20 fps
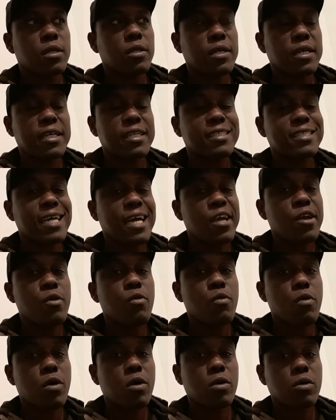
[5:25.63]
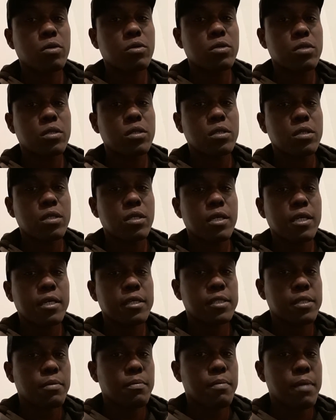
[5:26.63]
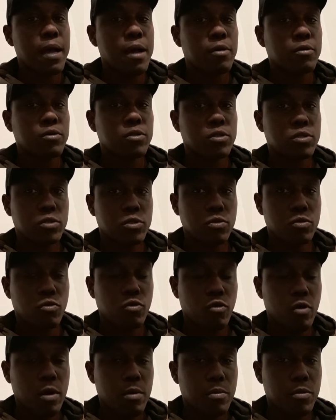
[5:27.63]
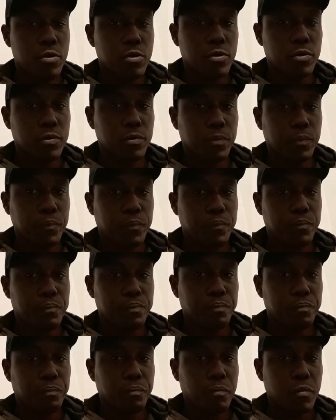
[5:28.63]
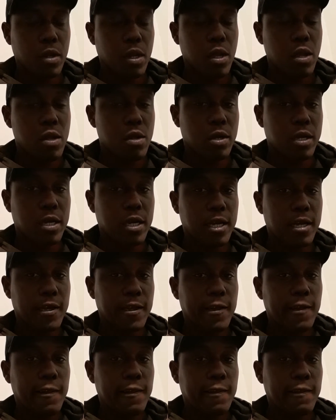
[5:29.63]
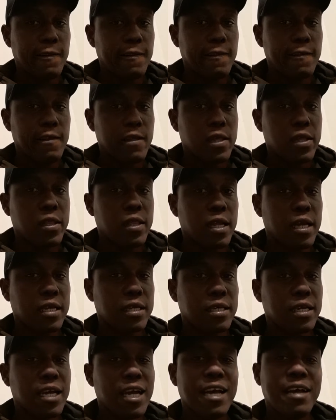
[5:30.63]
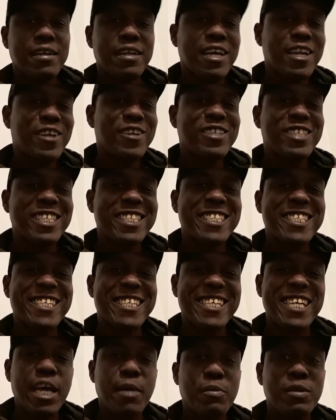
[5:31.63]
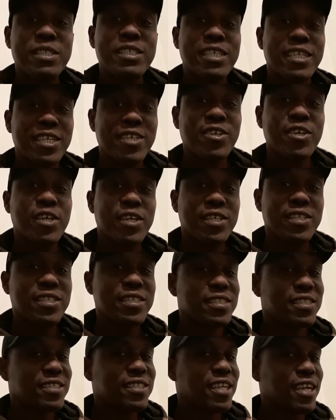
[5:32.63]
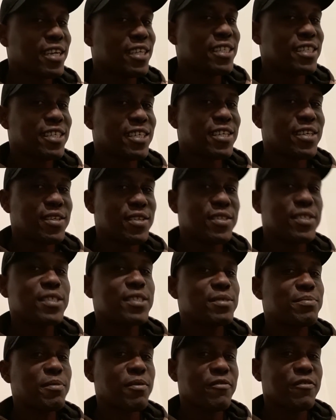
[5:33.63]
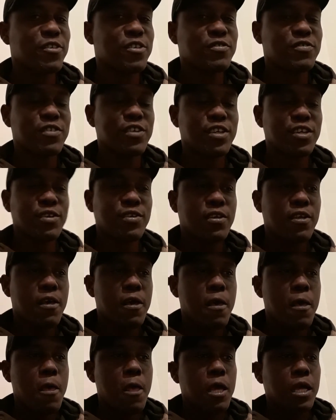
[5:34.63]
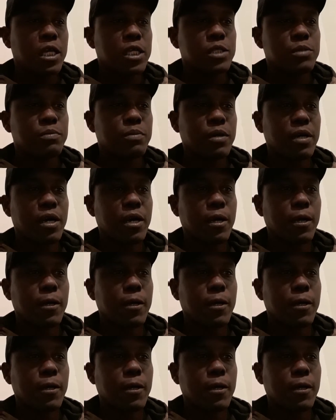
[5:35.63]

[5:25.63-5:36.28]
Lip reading: entire world is about to crumble. Okay, like I know as I said, I've been saying okay since my first video, but